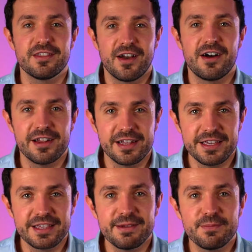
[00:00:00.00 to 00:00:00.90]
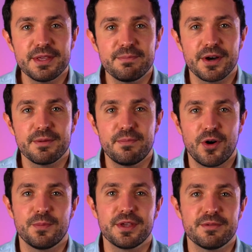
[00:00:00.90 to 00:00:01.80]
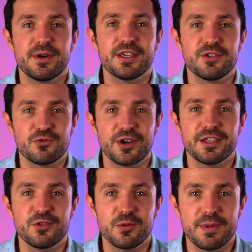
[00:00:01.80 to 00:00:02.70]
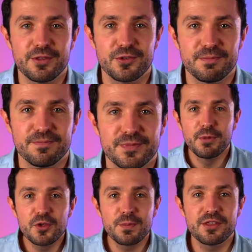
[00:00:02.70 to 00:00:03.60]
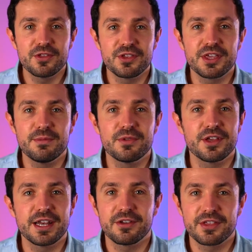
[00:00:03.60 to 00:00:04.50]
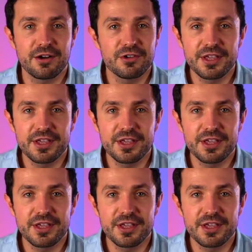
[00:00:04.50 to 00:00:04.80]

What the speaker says: entirely simply by popping the money straight into your pension. Most pension schemes are now salary